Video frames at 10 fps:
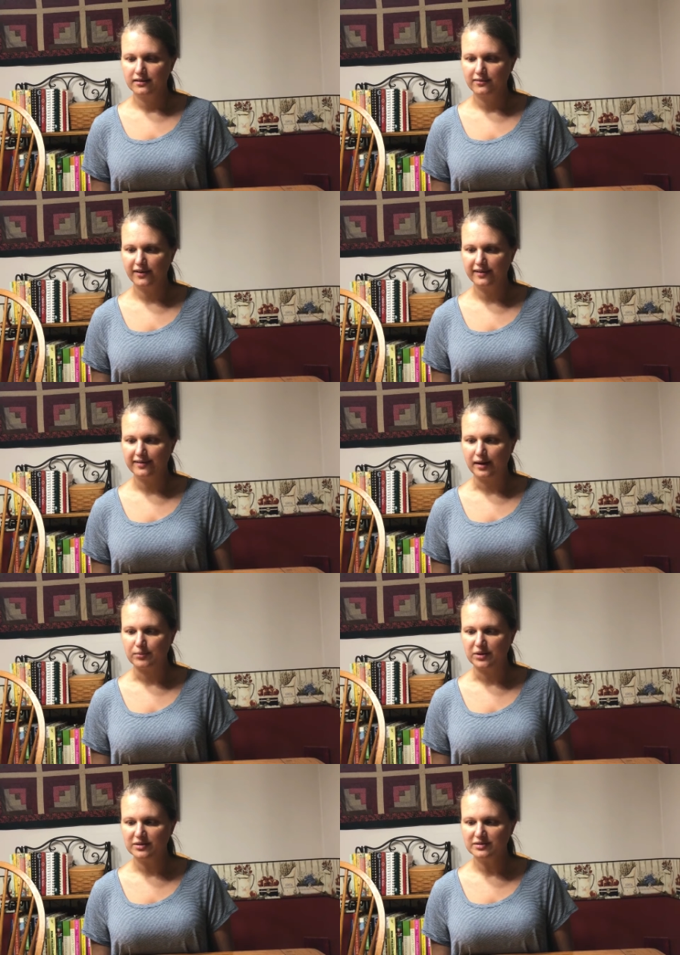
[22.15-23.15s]
For
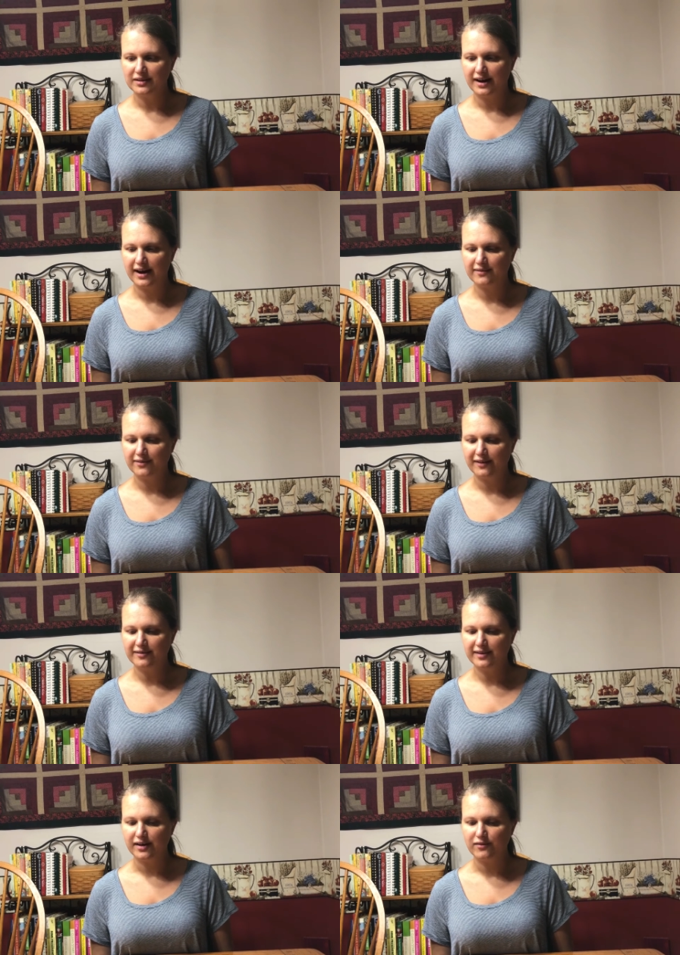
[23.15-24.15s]
example, I
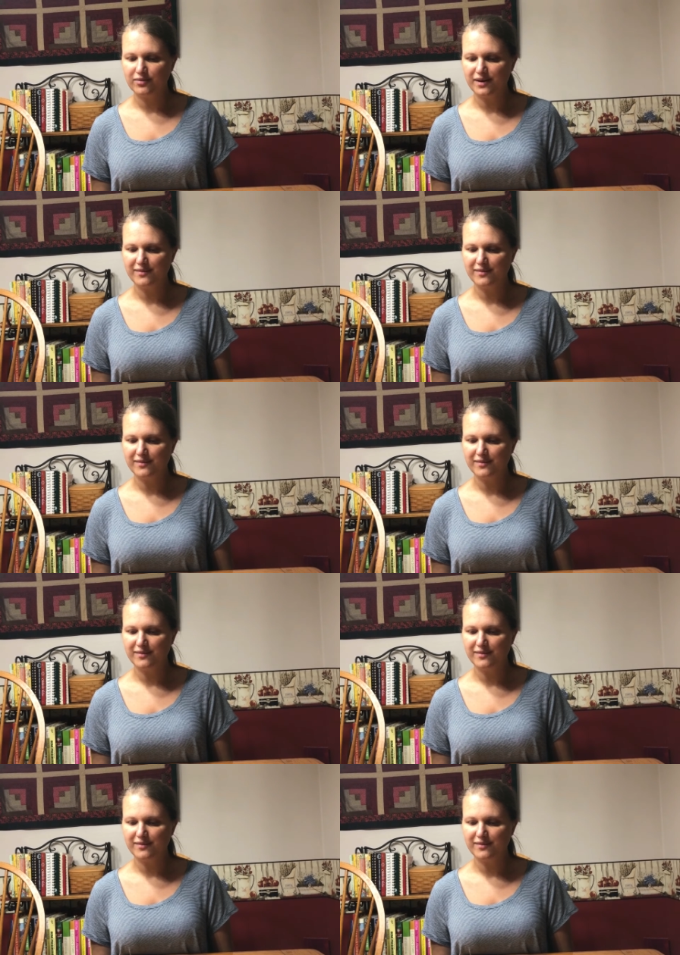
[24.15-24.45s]
volunteered with my